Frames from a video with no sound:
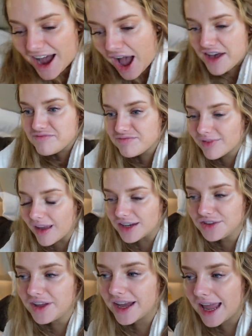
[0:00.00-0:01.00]
Um, I
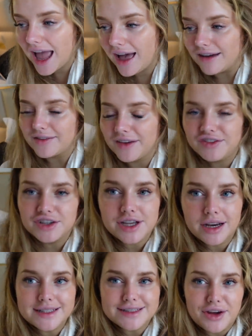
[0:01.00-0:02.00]
don't think I have. I've just
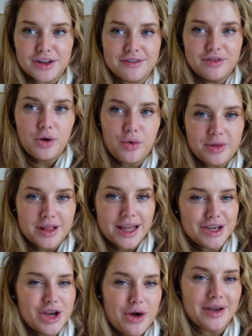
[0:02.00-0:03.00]
kind of started the vlog with like
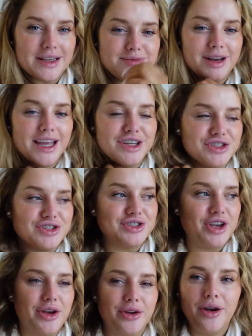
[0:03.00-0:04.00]
no explanation.
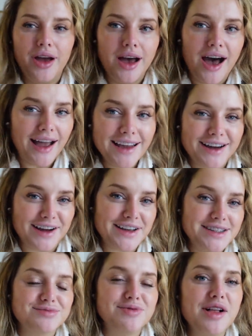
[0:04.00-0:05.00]
So hi
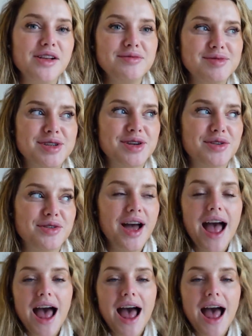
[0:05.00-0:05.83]
guys, welcome to